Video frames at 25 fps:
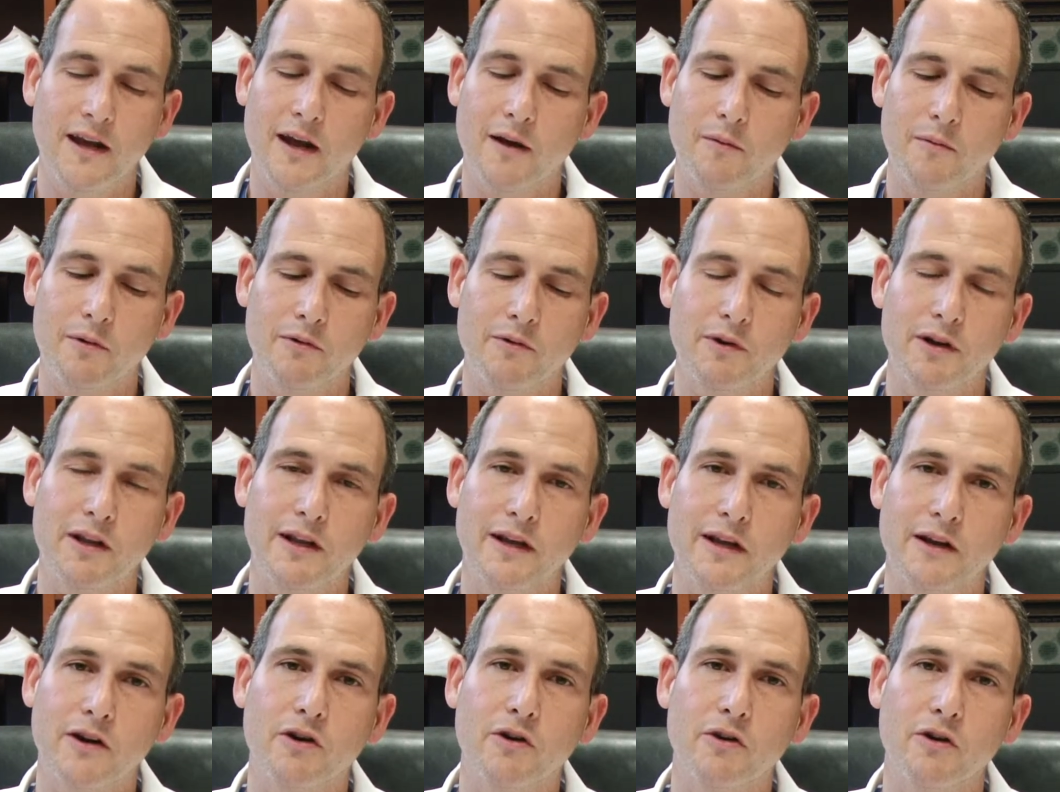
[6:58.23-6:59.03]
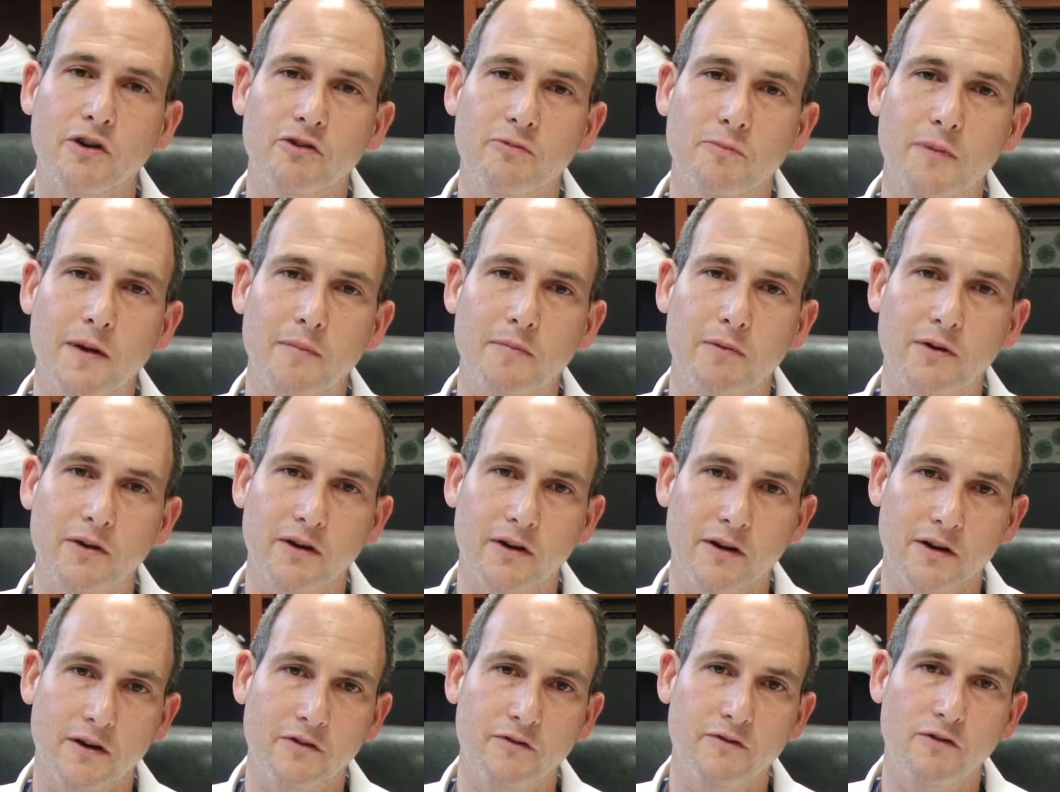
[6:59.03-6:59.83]
And we really encourage people
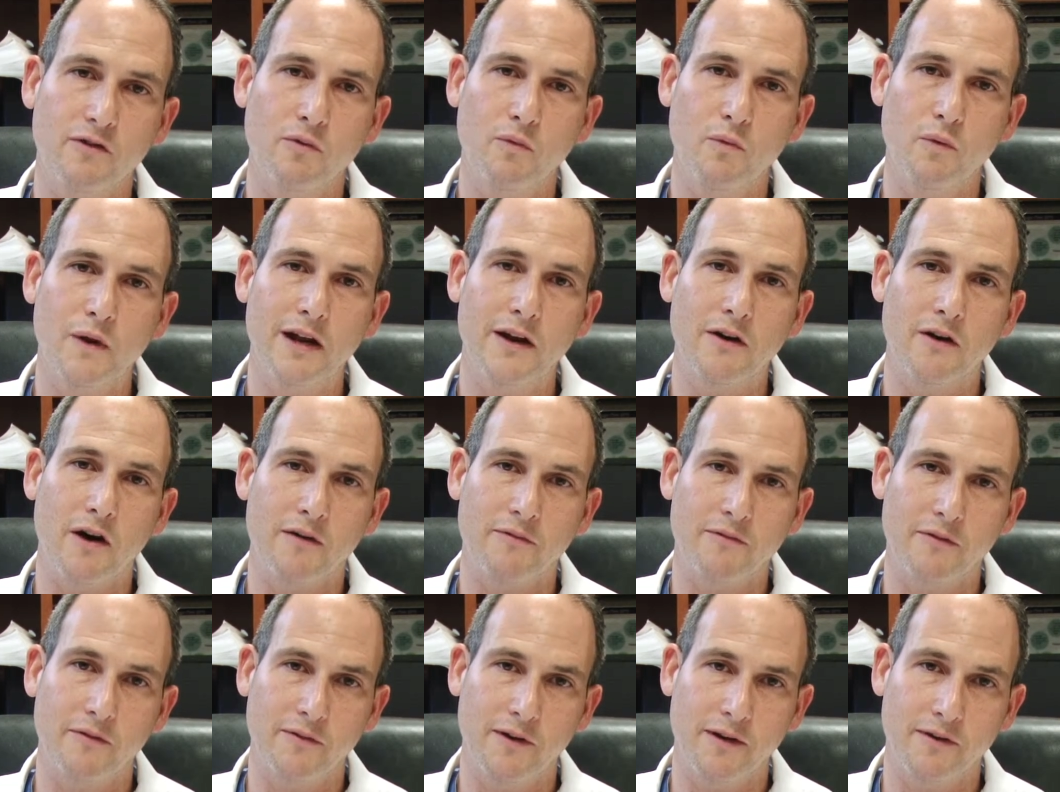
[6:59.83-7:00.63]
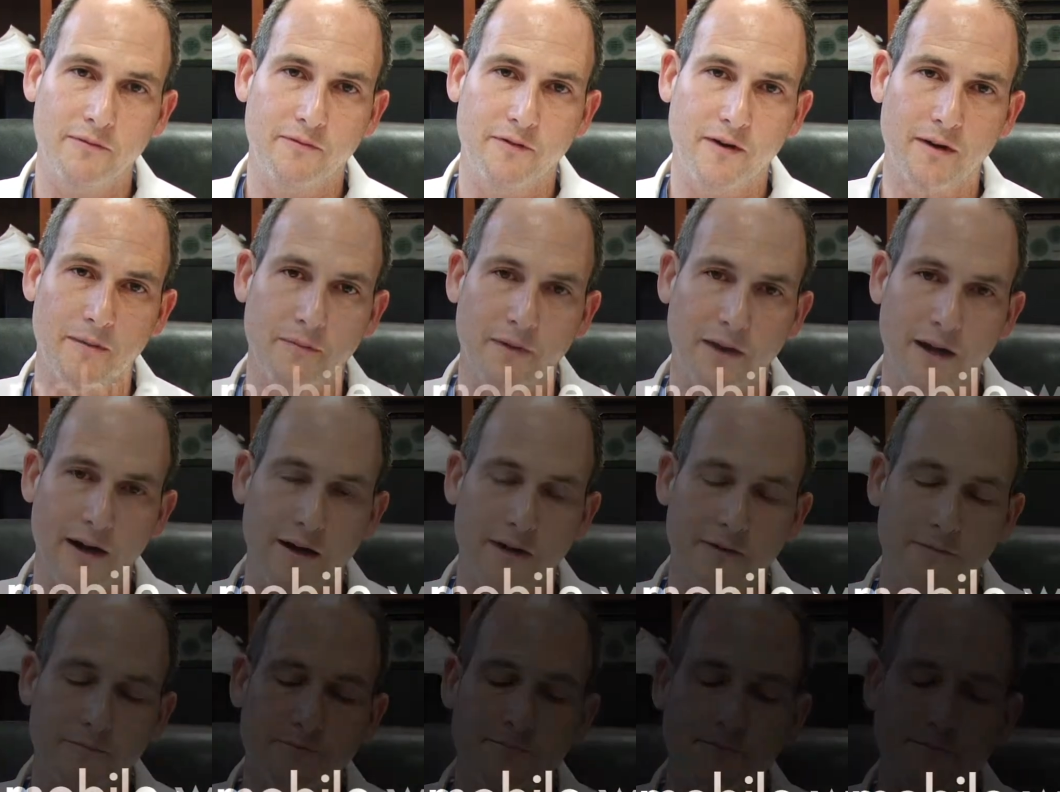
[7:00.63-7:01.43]
to wean off of it from there.